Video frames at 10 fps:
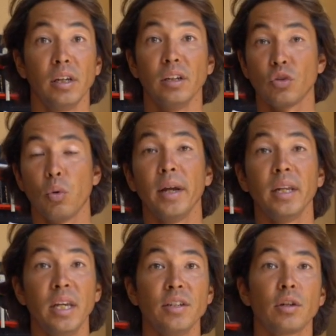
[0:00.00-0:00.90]
is
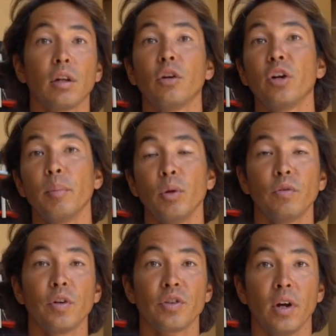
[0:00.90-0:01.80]
quite easy to learn the
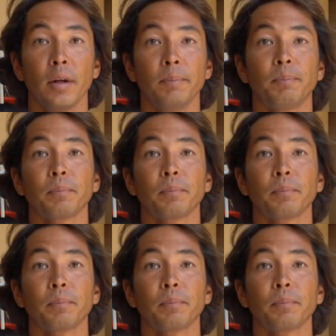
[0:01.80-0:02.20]
maneuvers on,